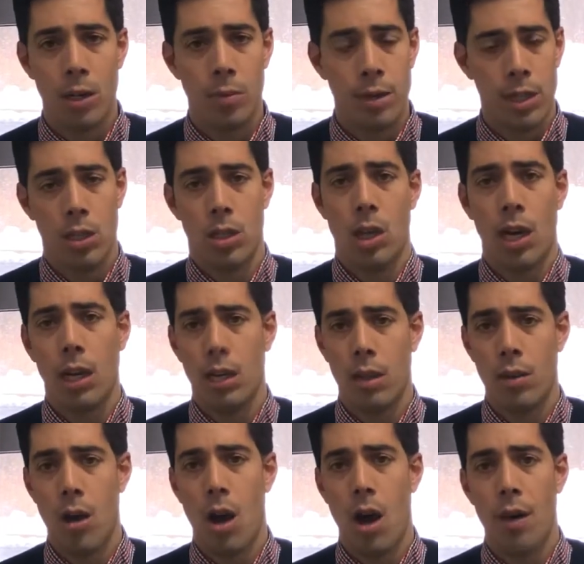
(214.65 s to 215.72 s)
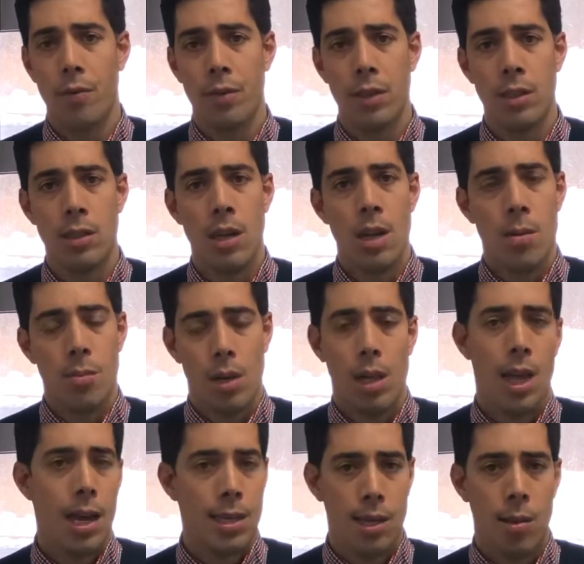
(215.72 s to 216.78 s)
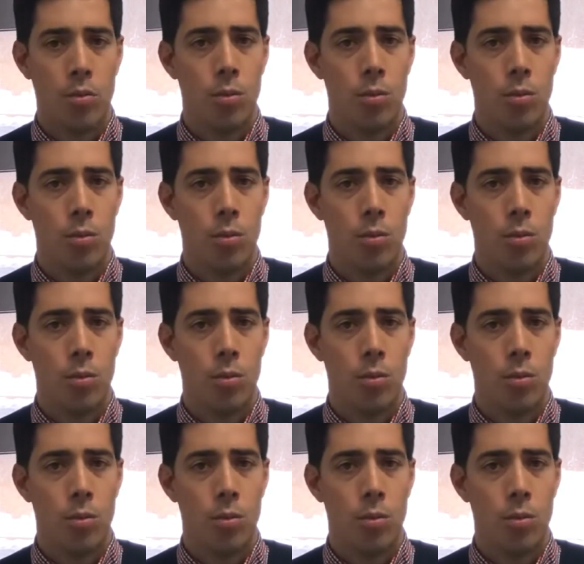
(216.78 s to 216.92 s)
We could check it in the office, but a lot of times